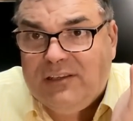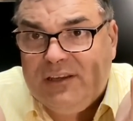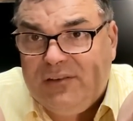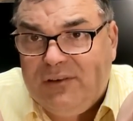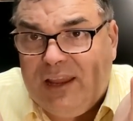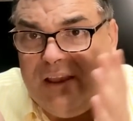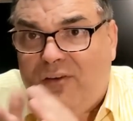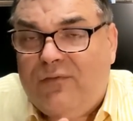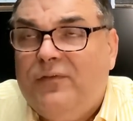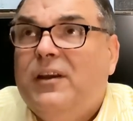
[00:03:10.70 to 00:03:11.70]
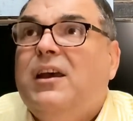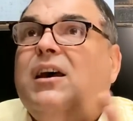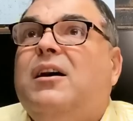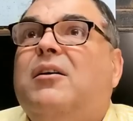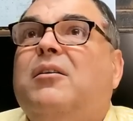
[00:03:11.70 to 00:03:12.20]
He's in good health.
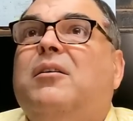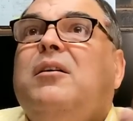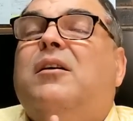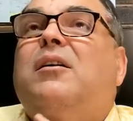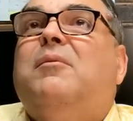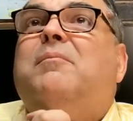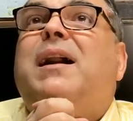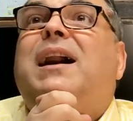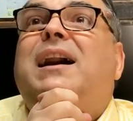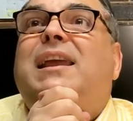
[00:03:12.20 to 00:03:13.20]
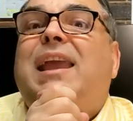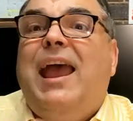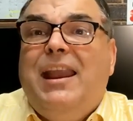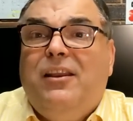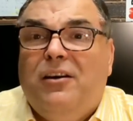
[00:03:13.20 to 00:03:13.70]
My
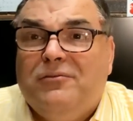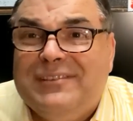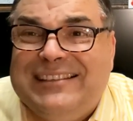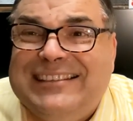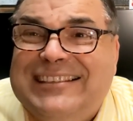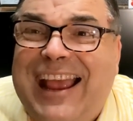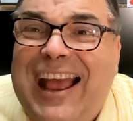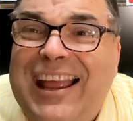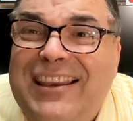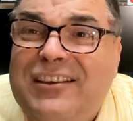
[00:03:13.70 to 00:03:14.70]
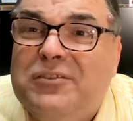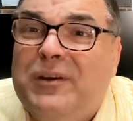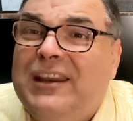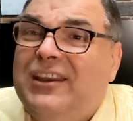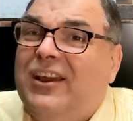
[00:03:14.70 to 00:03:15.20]
adult son,
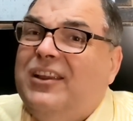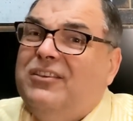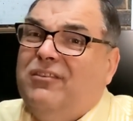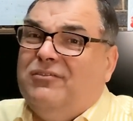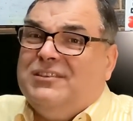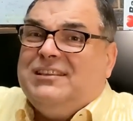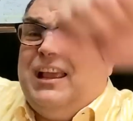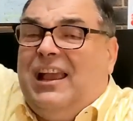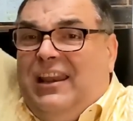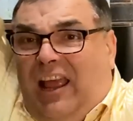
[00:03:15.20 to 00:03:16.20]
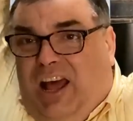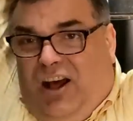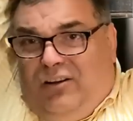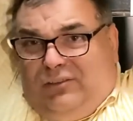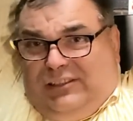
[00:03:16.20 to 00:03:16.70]
29-year-old son,
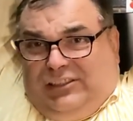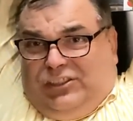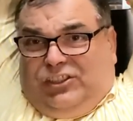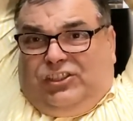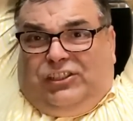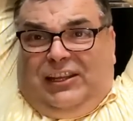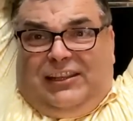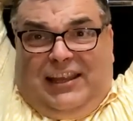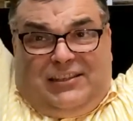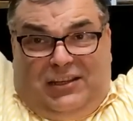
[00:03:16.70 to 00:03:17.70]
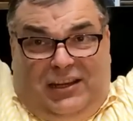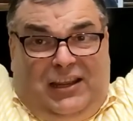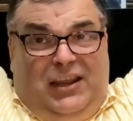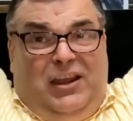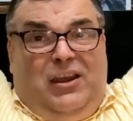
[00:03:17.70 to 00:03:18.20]
holy shit, that's
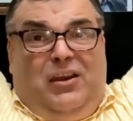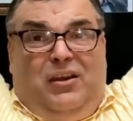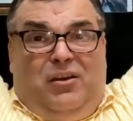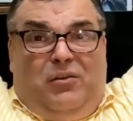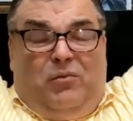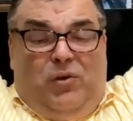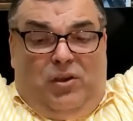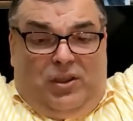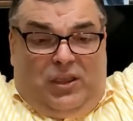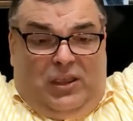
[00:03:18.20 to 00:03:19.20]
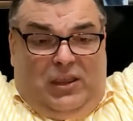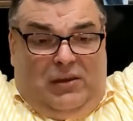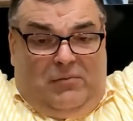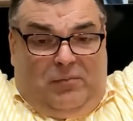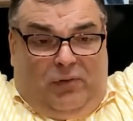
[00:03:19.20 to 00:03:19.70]
a work
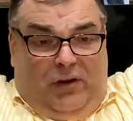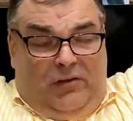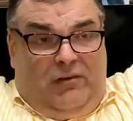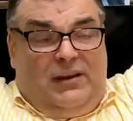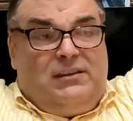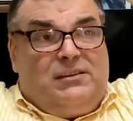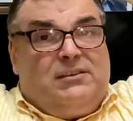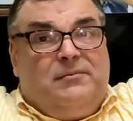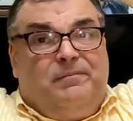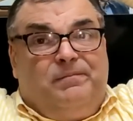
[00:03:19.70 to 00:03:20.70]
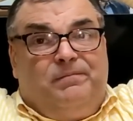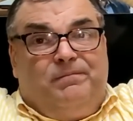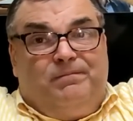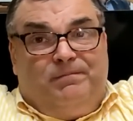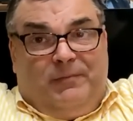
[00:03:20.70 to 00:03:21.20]
in progress.
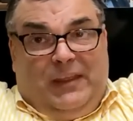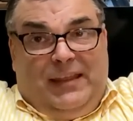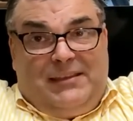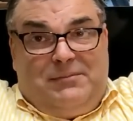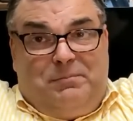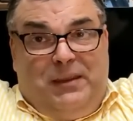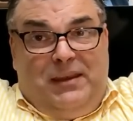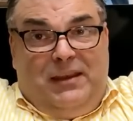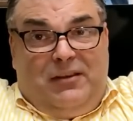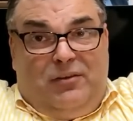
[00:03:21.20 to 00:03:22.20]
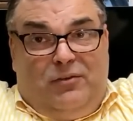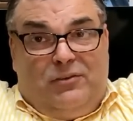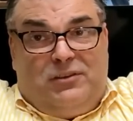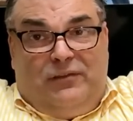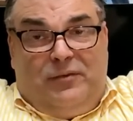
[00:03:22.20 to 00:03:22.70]
That's been a
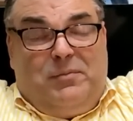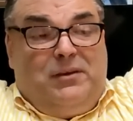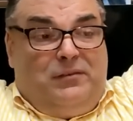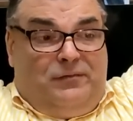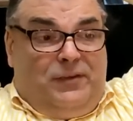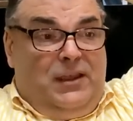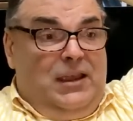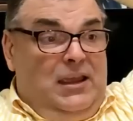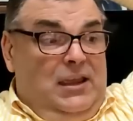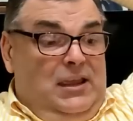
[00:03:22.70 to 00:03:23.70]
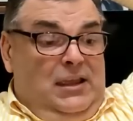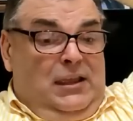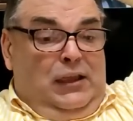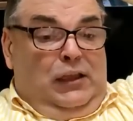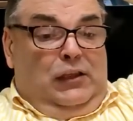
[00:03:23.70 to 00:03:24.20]
cause of a bit of
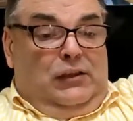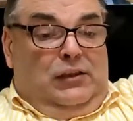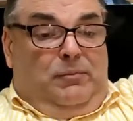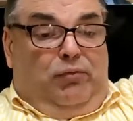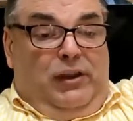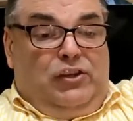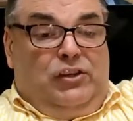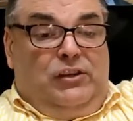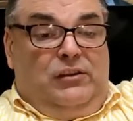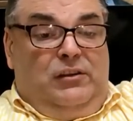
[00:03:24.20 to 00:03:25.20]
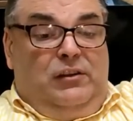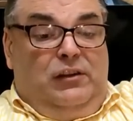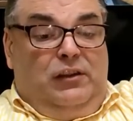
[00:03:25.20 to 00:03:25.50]
depression.